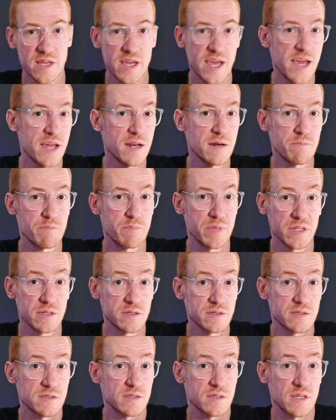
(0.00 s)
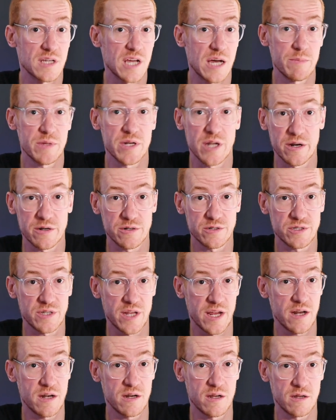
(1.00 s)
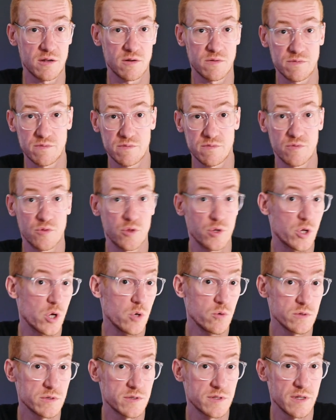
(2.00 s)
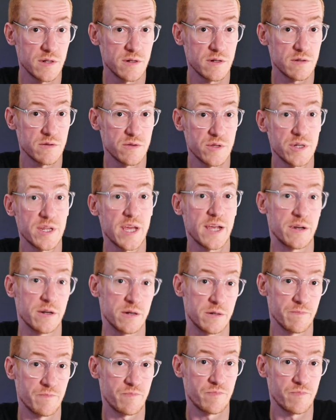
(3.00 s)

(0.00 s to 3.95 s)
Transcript: and builds a common understanding of the goals and the data.